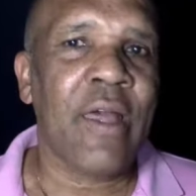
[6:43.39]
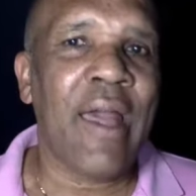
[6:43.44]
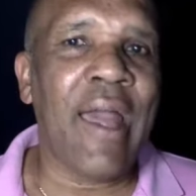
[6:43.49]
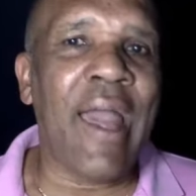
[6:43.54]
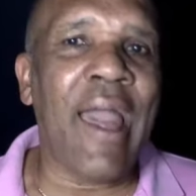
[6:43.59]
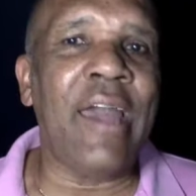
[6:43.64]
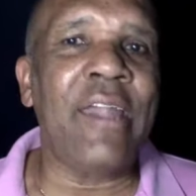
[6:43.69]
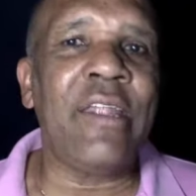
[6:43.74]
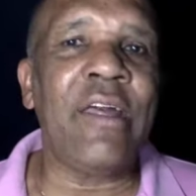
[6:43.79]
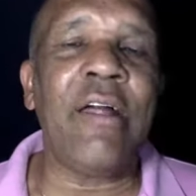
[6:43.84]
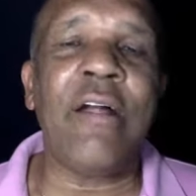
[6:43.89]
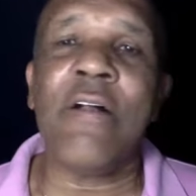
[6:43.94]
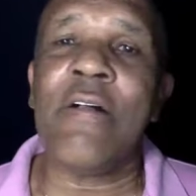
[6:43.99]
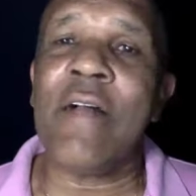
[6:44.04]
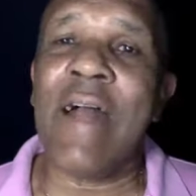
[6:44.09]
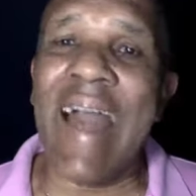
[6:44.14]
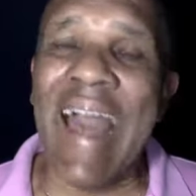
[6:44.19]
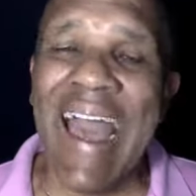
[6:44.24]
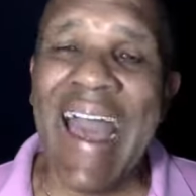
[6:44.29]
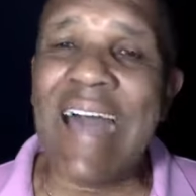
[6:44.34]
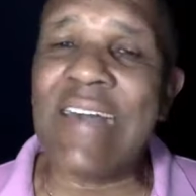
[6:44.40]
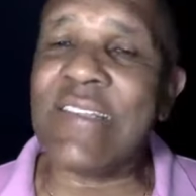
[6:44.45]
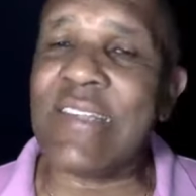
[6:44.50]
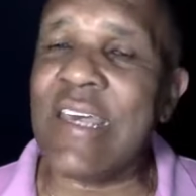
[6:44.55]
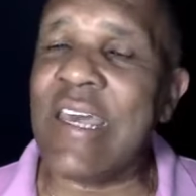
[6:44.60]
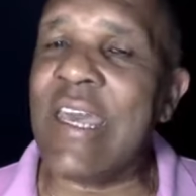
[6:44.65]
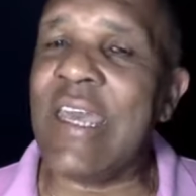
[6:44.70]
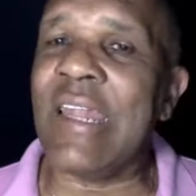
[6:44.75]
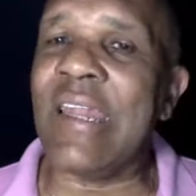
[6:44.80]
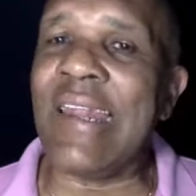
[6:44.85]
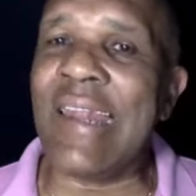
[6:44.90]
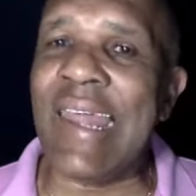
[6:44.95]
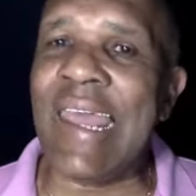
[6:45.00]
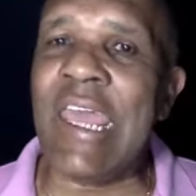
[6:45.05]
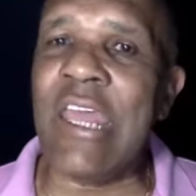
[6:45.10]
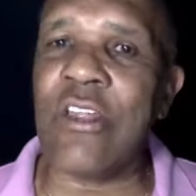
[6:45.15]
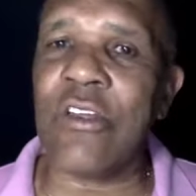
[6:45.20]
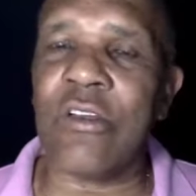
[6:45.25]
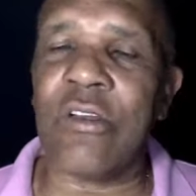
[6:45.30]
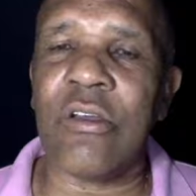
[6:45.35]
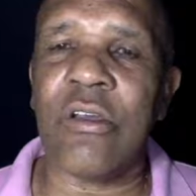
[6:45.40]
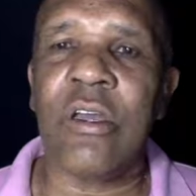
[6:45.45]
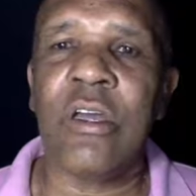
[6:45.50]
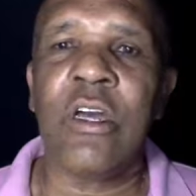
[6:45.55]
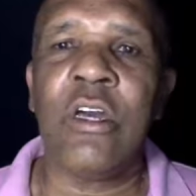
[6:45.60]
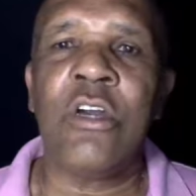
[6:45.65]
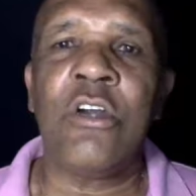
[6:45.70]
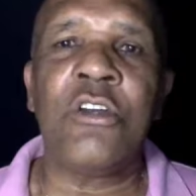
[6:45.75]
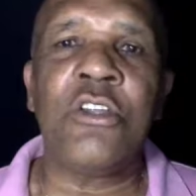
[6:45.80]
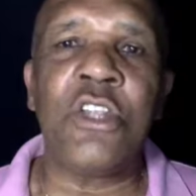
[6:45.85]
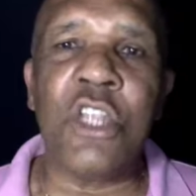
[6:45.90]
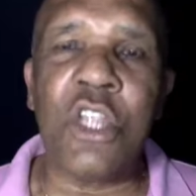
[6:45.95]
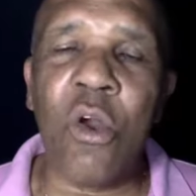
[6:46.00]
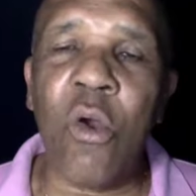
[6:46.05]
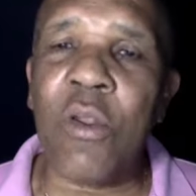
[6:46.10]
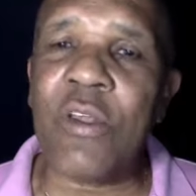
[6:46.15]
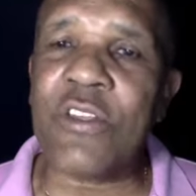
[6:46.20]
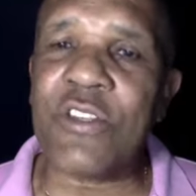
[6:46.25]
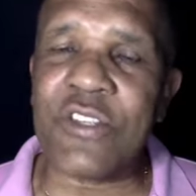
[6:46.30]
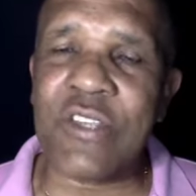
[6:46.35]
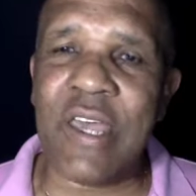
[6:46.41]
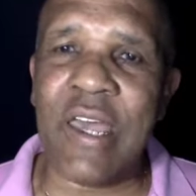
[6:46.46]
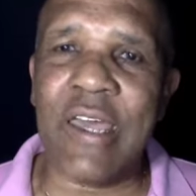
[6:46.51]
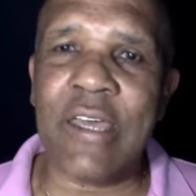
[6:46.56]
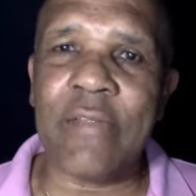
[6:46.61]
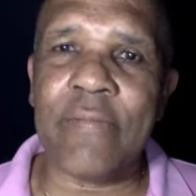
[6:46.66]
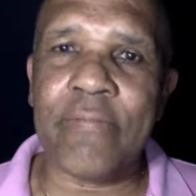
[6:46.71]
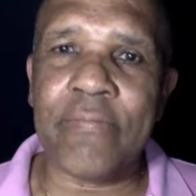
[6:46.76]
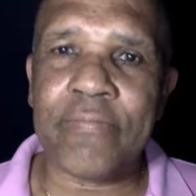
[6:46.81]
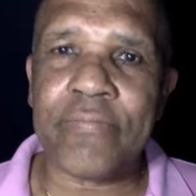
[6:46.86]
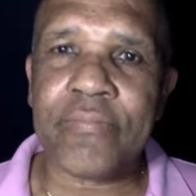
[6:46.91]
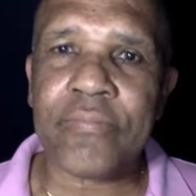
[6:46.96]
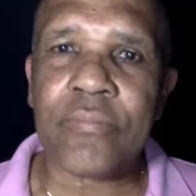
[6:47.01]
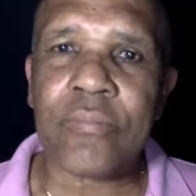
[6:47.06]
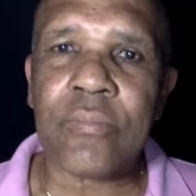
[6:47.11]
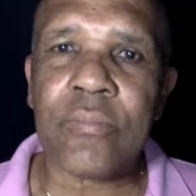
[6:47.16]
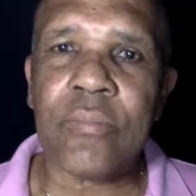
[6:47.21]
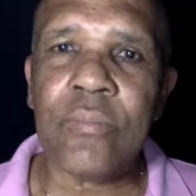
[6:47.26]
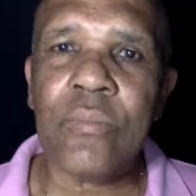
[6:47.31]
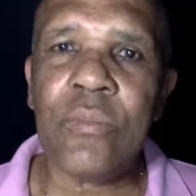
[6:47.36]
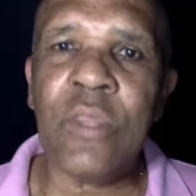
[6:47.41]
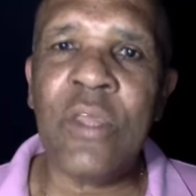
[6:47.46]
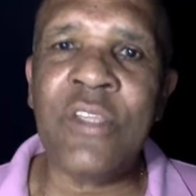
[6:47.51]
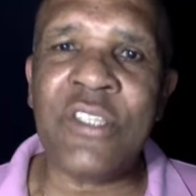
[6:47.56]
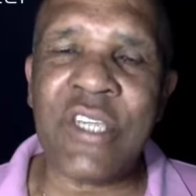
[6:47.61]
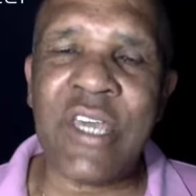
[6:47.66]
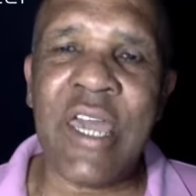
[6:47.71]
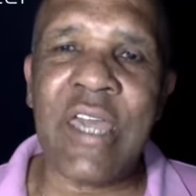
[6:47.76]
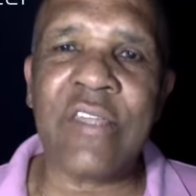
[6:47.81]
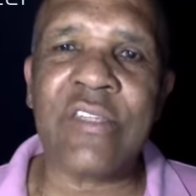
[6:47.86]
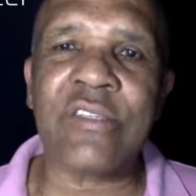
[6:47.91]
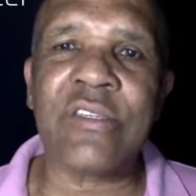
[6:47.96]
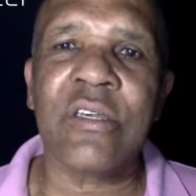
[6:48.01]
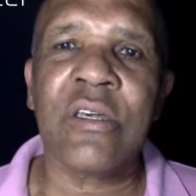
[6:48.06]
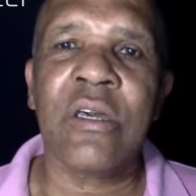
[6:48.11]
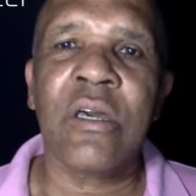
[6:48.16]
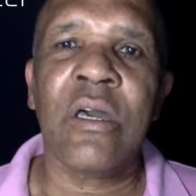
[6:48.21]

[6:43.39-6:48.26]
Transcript: And as a leader, noticing takes